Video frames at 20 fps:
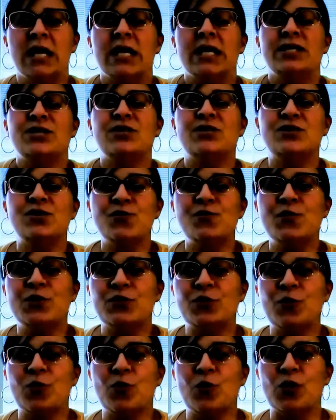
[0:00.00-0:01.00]
Let's do
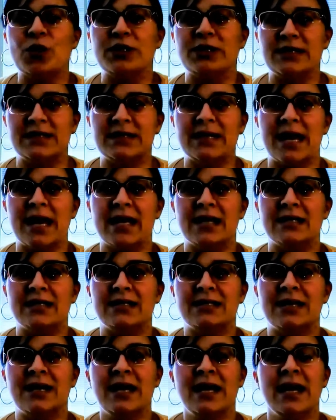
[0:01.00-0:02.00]
what the word
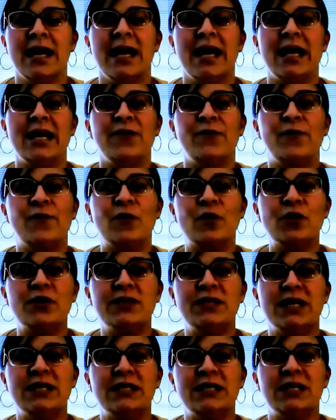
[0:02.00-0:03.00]
says. In
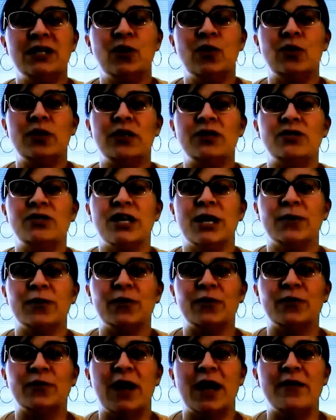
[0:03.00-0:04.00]
First Thessalonians
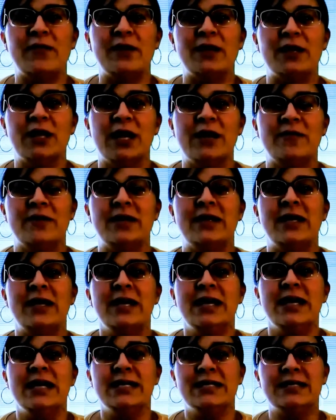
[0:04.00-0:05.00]
chapter five
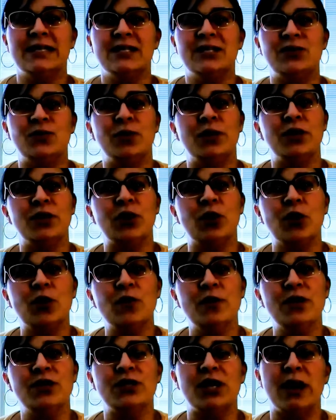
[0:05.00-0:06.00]
eleven, it says to
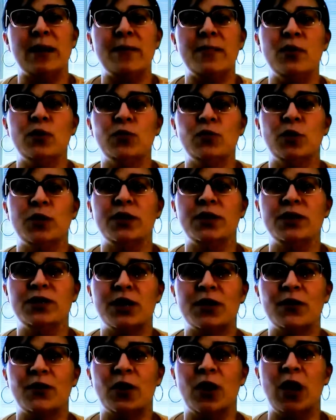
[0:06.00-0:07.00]
encourage and build one
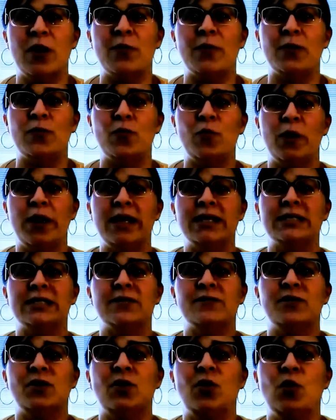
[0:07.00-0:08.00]
another up in ways
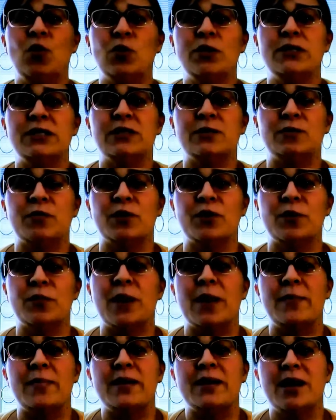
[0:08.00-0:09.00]
of the Holy Spirit
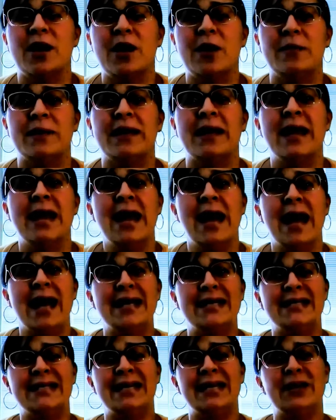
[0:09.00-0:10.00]
by becoming
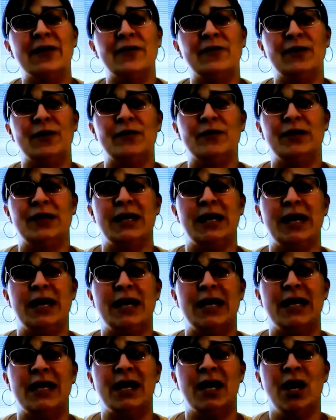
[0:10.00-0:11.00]
Isaiah
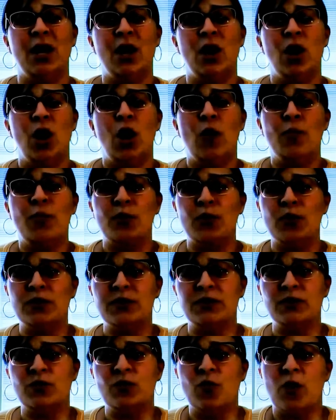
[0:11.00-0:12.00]
fifty-eight. A
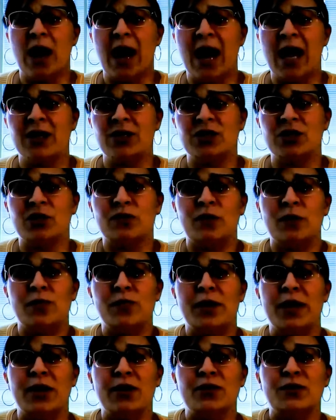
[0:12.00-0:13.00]
person who actually
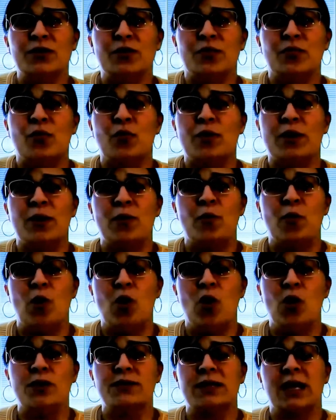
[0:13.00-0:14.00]
repairs the broken
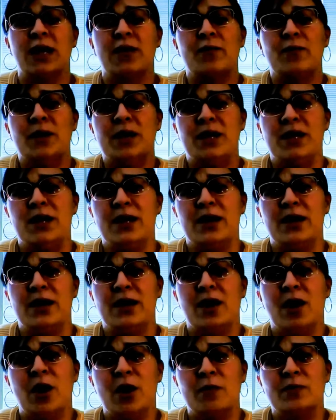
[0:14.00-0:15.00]
walls and
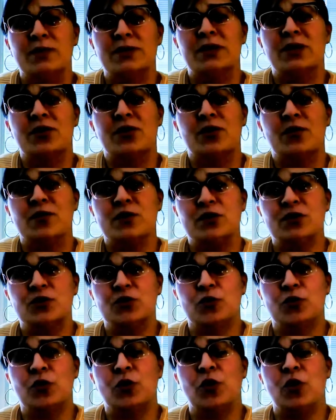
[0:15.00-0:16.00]
becomes the
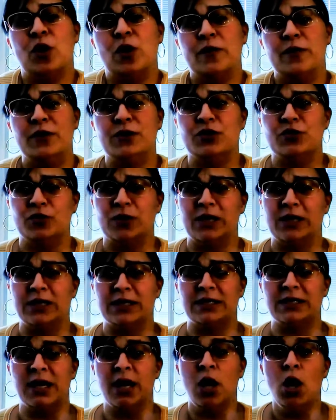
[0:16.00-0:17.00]
restorer of the
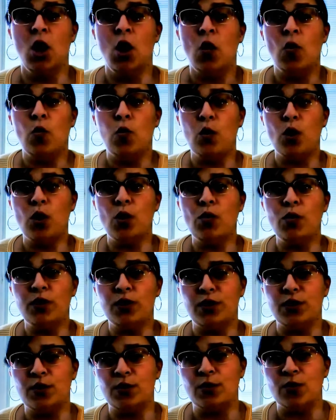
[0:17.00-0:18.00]
streets. Will
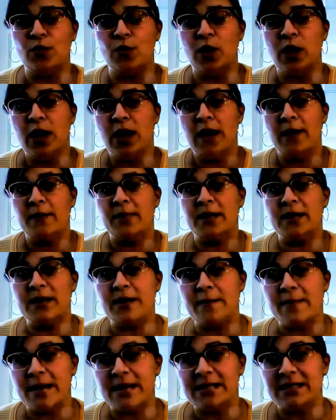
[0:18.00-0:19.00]
you be
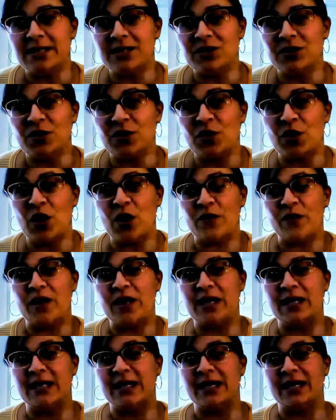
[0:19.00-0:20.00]
the messenger of
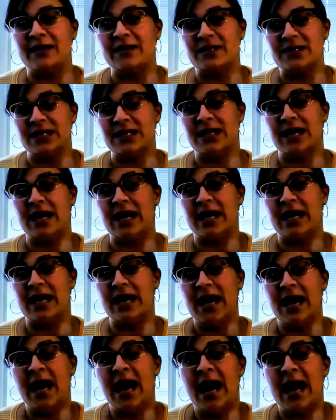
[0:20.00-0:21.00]
healing today?
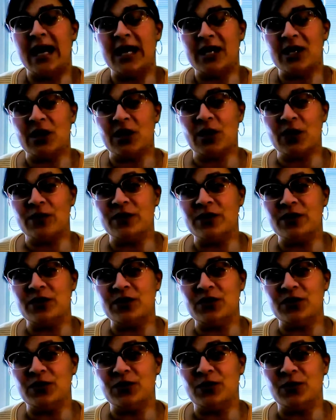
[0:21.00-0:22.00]
I encourage
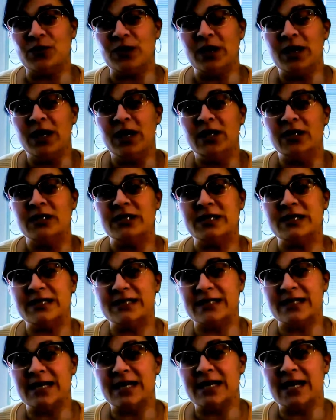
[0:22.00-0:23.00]
you to
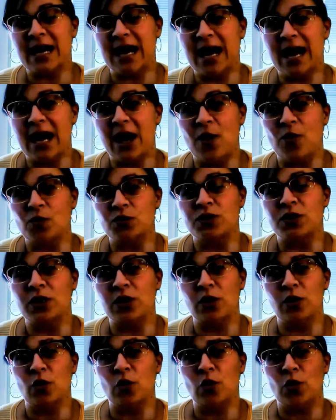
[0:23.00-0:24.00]
seek out the
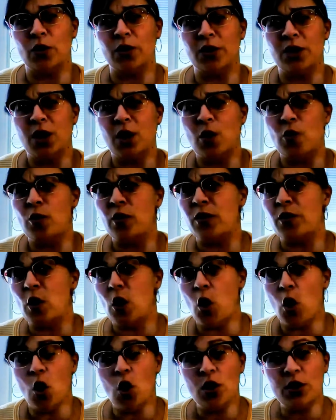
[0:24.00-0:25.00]
Lord with
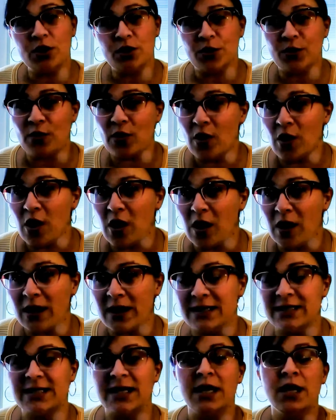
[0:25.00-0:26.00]
all your
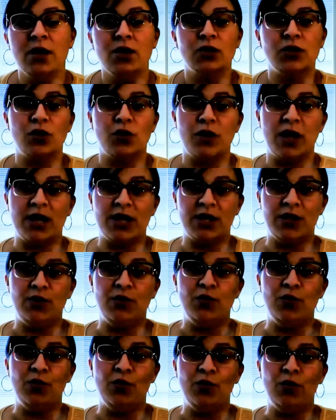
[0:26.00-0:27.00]
heart so that
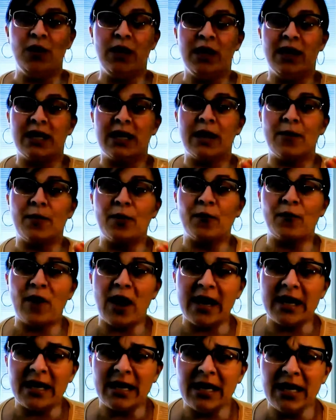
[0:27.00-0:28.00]
you can
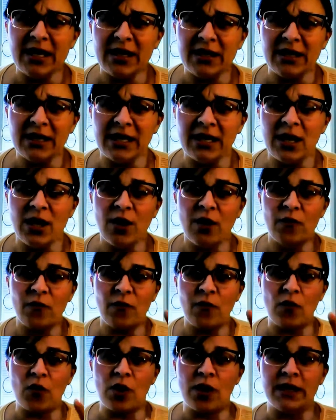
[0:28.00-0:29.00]
provide healing
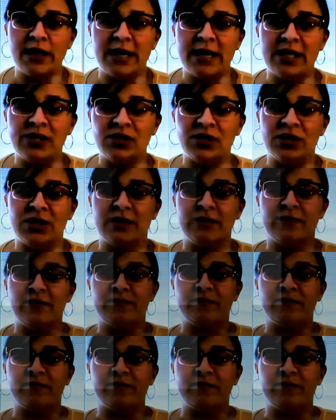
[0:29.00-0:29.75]
for our nation.